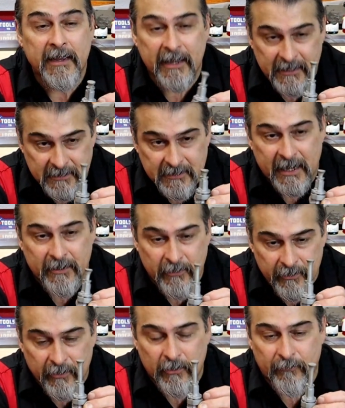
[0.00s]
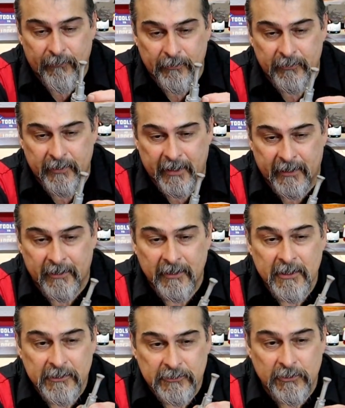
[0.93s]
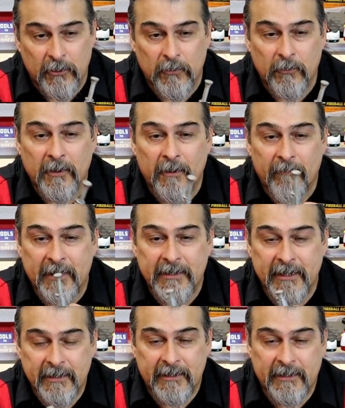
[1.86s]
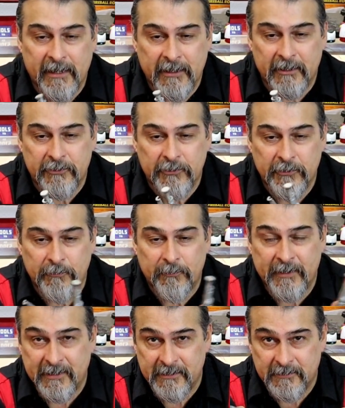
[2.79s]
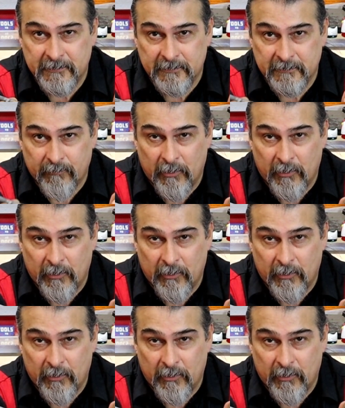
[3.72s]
It's not going to go through there. So they did it in a two-piece